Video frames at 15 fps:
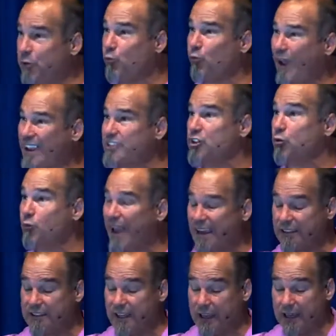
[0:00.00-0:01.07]

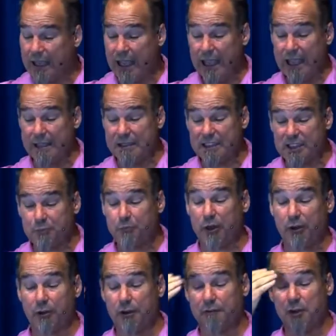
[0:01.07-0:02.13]
resurrected in the
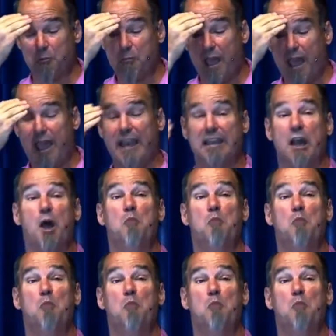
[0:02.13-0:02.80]
spirit of your mind.